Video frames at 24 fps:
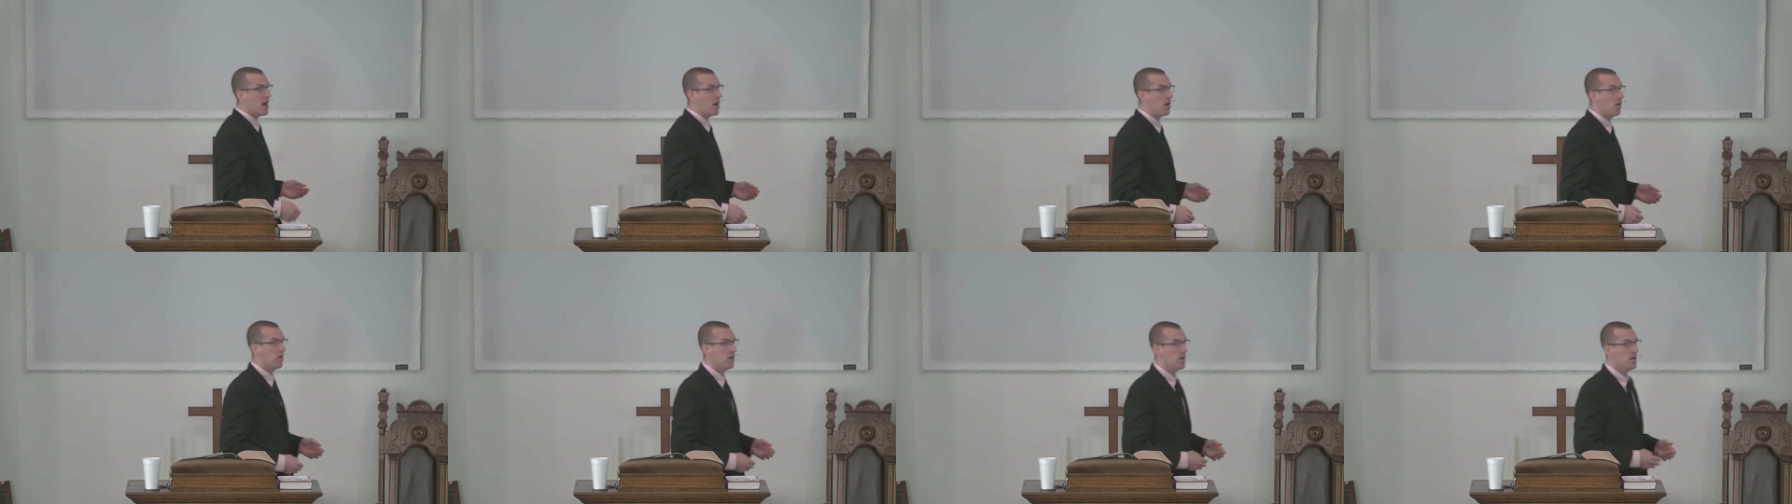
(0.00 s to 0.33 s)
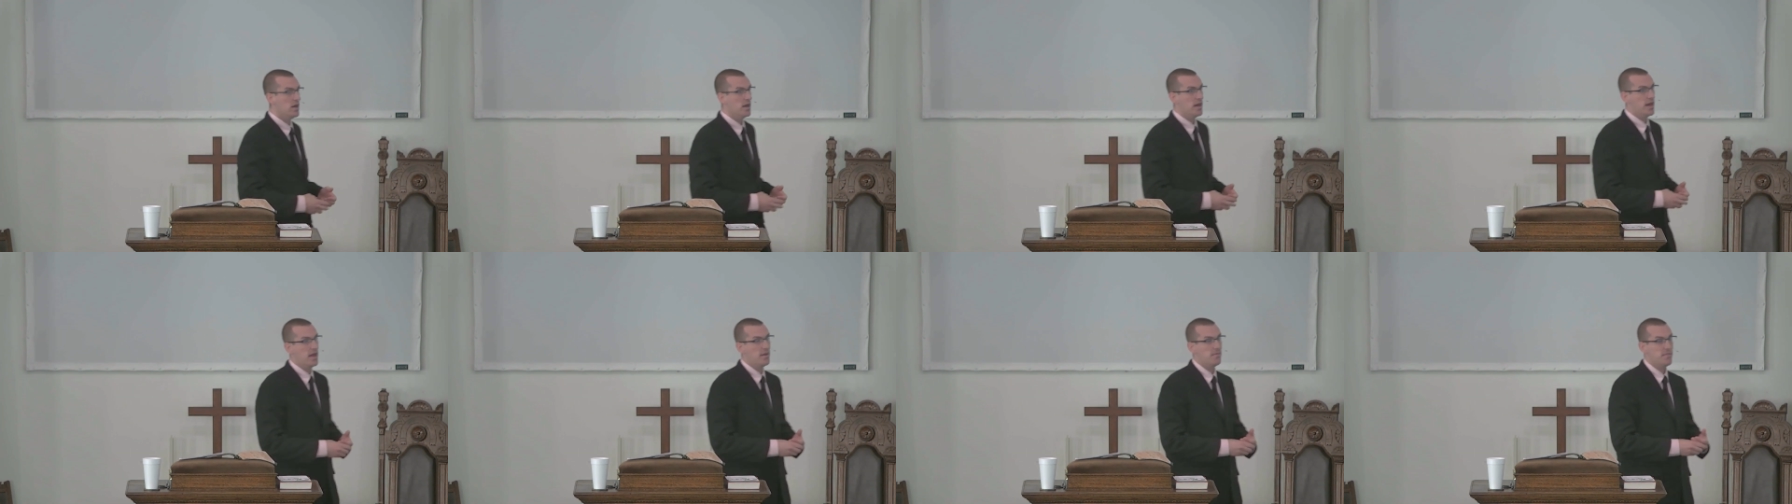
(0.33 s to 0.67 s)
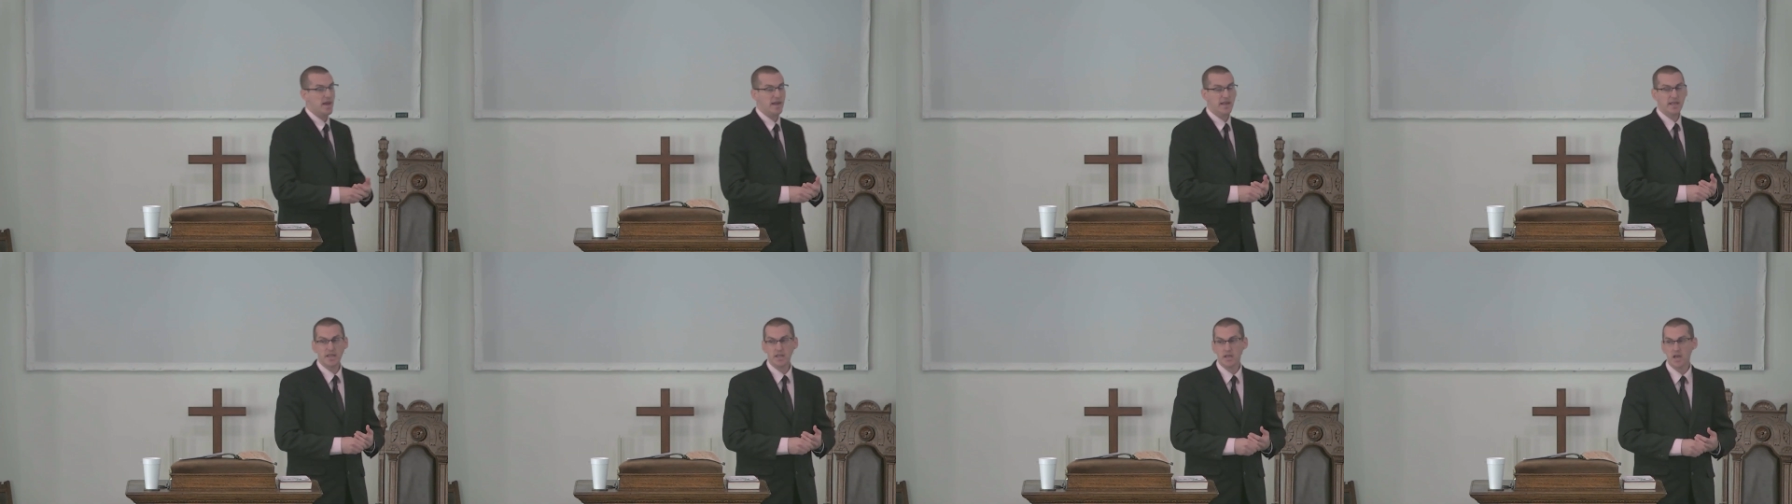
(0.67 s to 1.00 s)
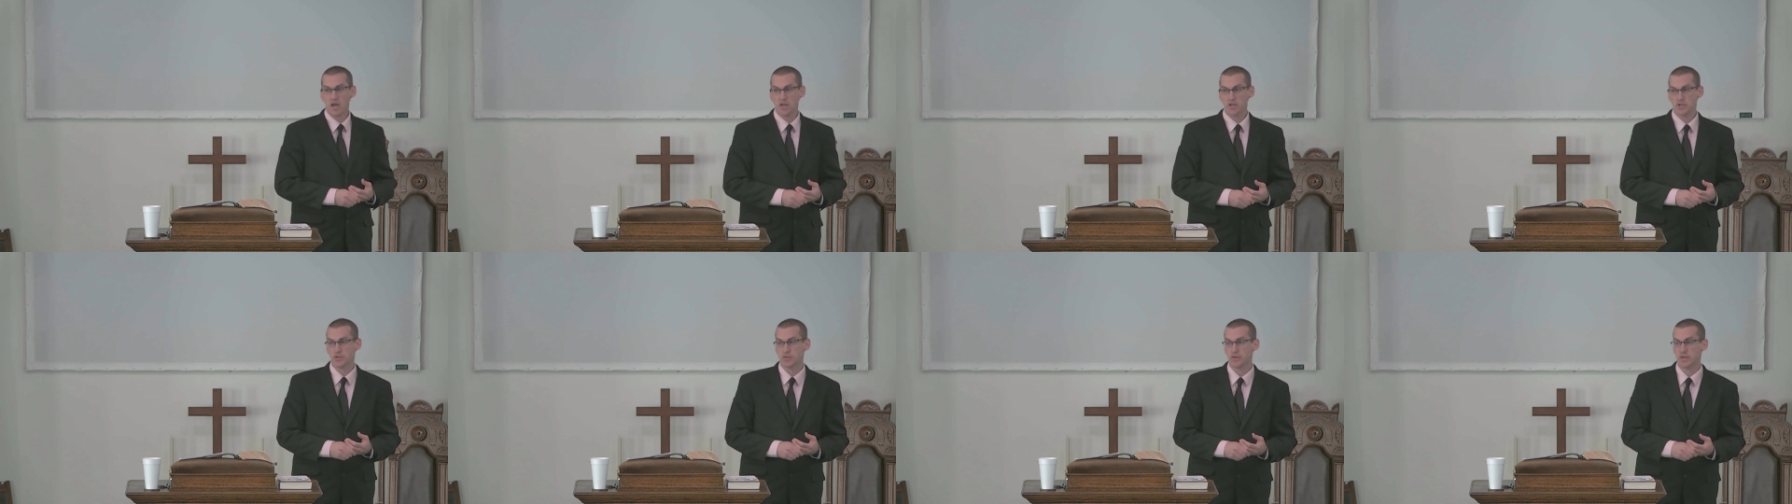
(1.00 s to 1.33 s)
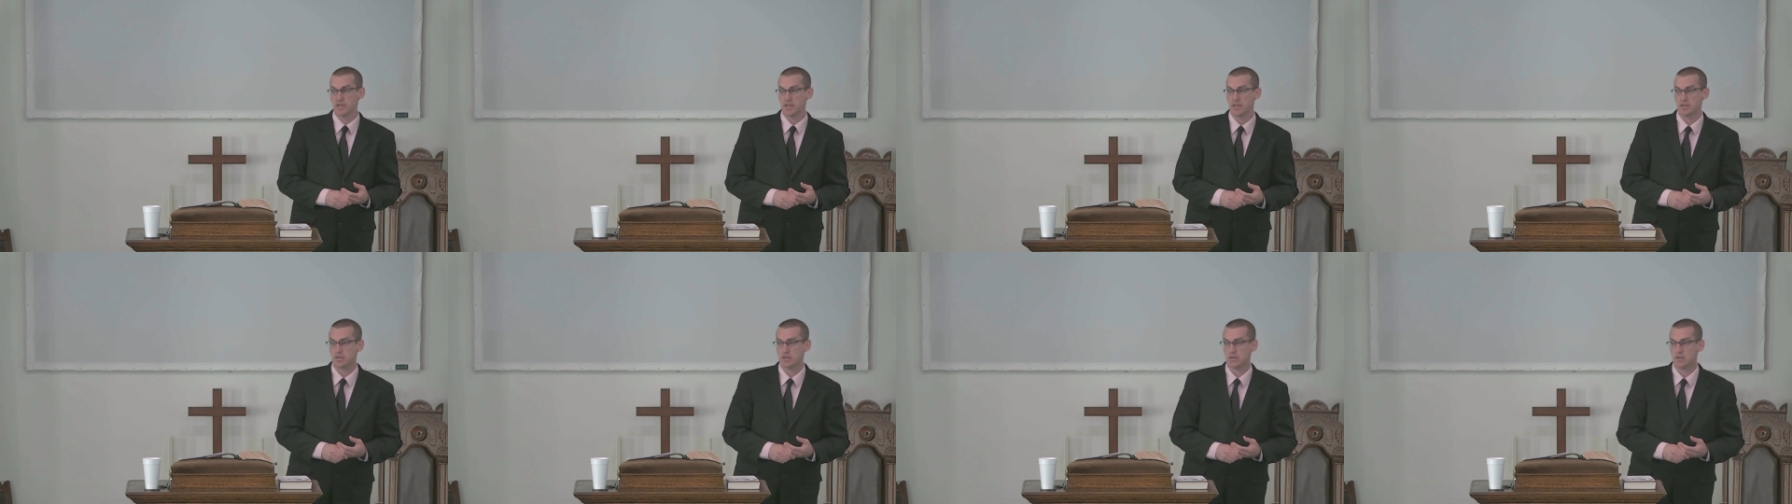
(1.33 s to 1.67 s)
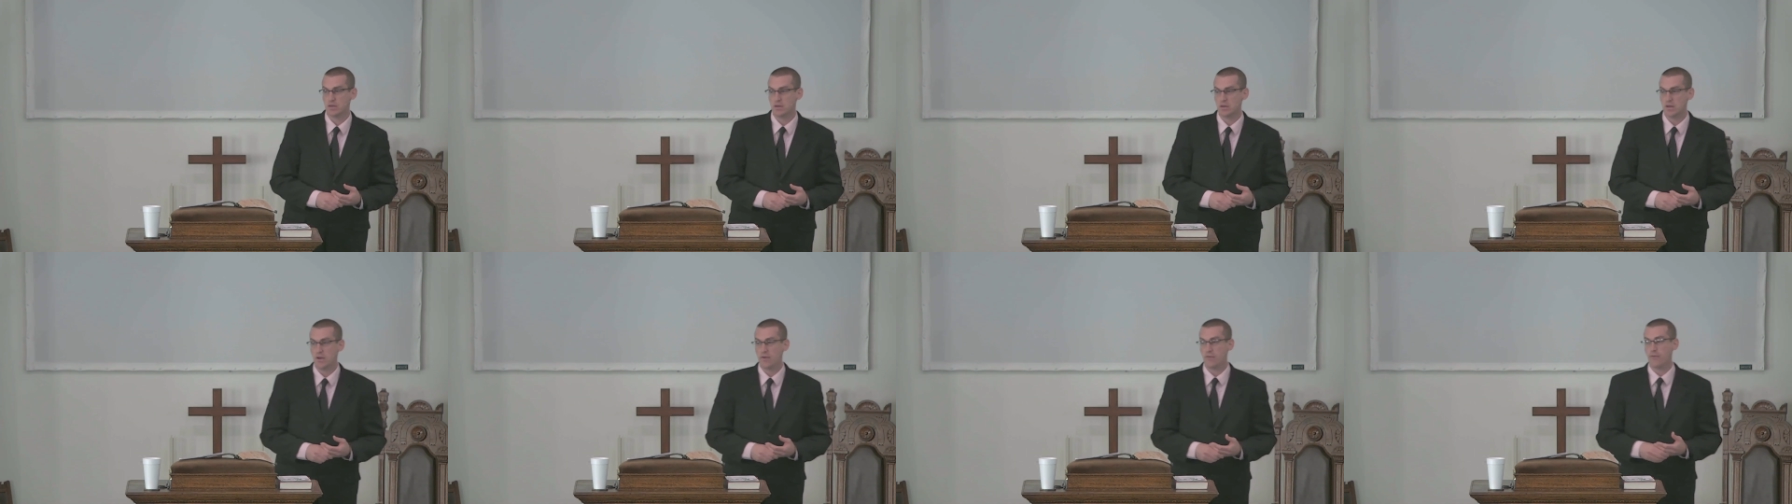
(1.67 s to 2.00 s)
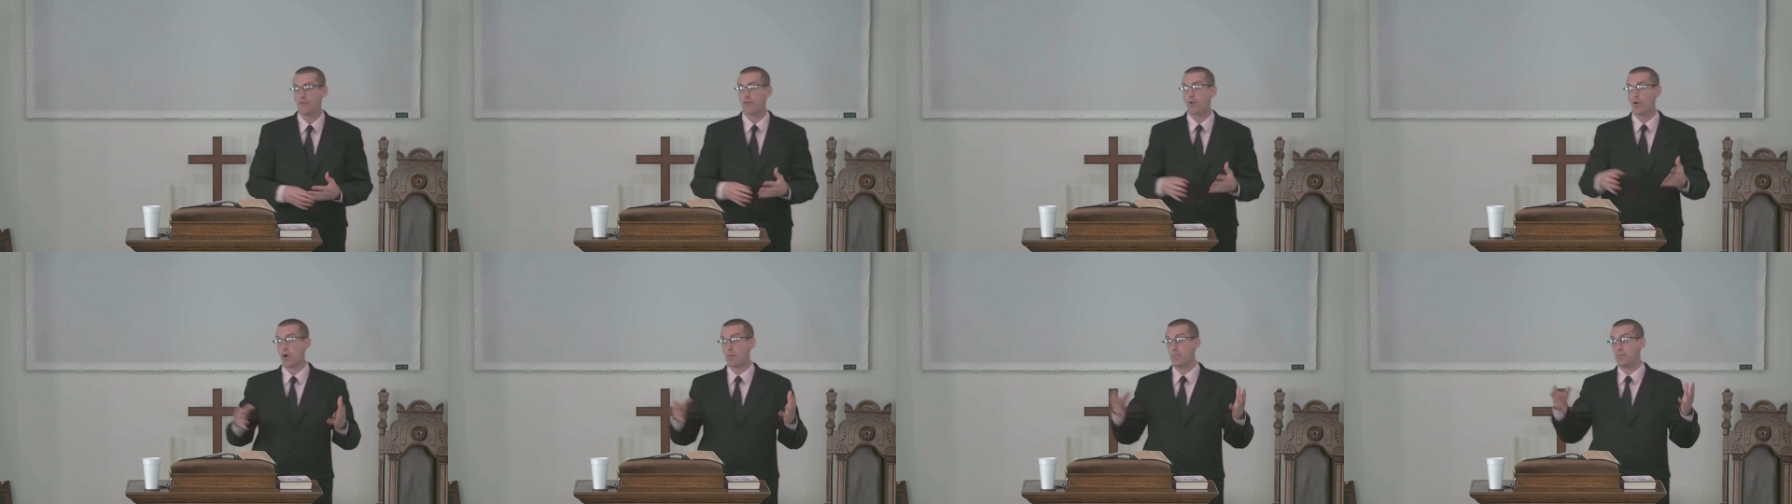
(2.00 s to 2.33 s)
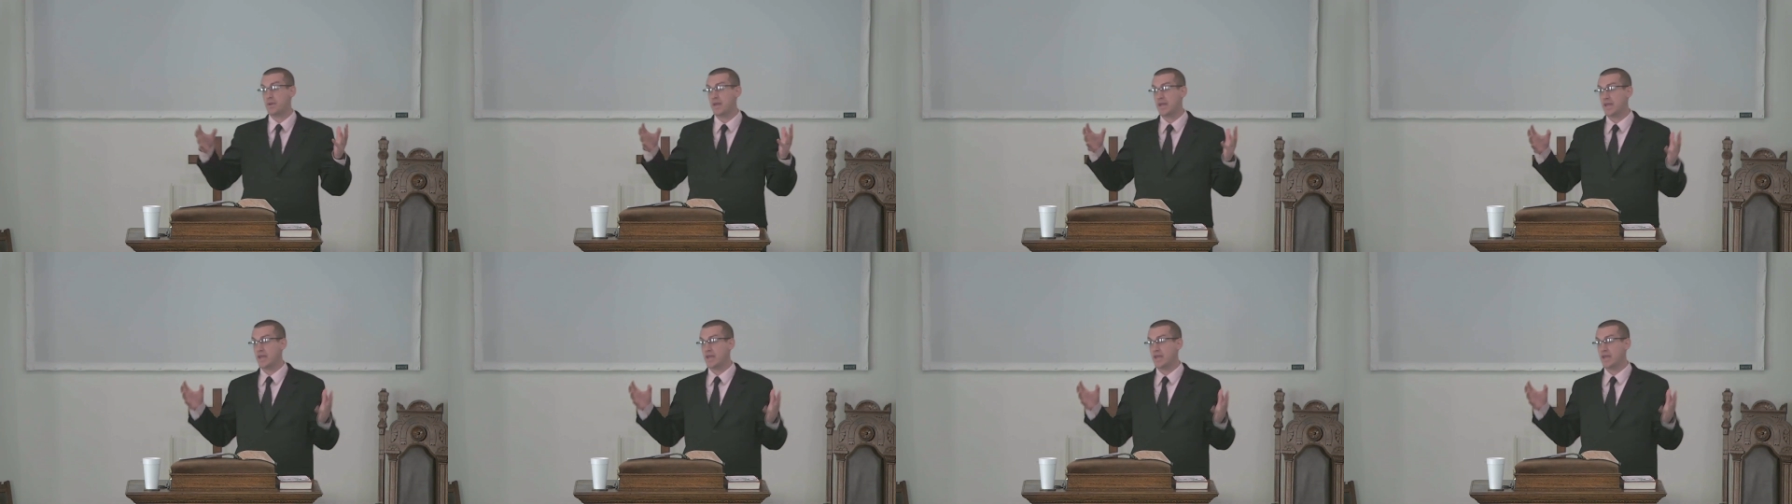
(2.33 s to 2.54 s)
now in many countries for